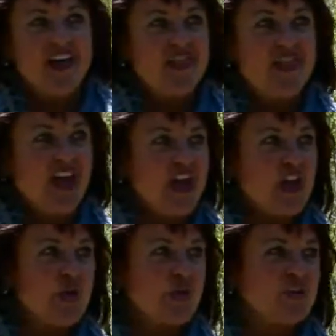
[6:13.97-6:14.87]
They
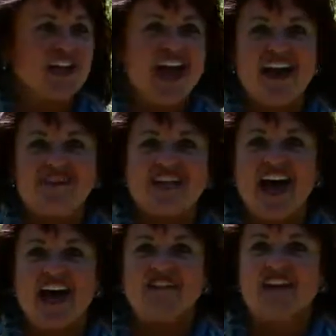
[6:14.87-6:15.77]
usually have to
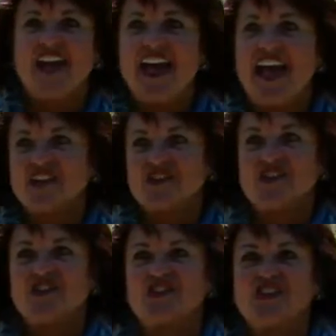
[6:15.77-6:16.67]
have
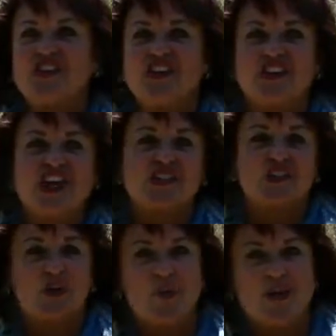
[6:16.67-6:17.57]
answers to
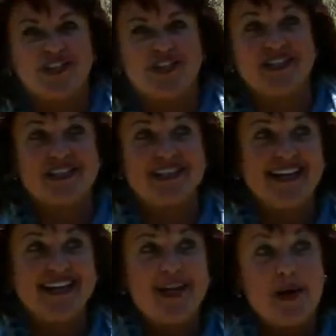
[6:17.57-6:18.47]
theological questions.
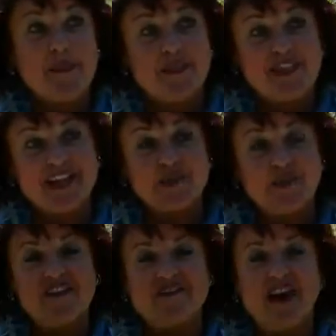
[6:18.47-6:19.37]
But that's where
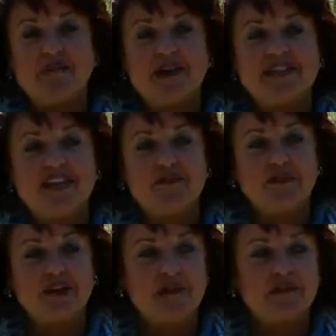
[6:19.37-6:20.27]
I found myself for
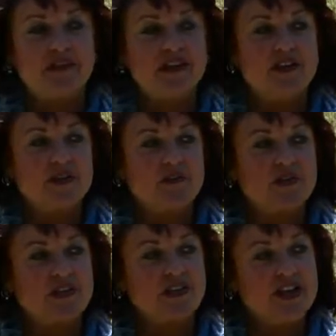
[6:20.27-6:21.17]
a couple of years,
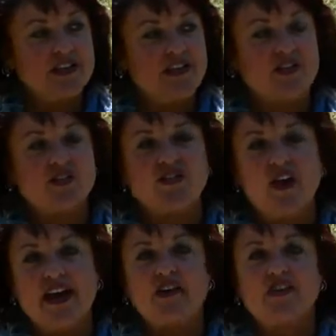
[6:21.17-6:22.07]
was just
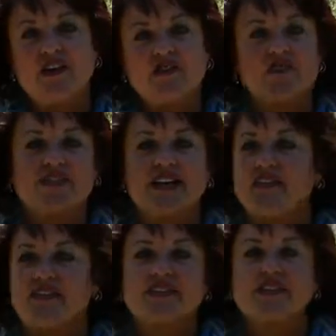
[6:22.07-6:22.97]
trying to
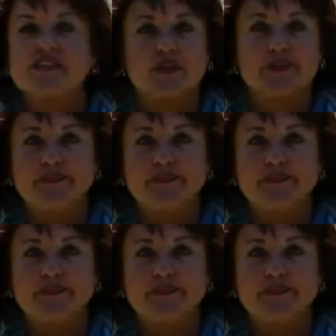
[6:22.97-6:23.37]
understand this issue.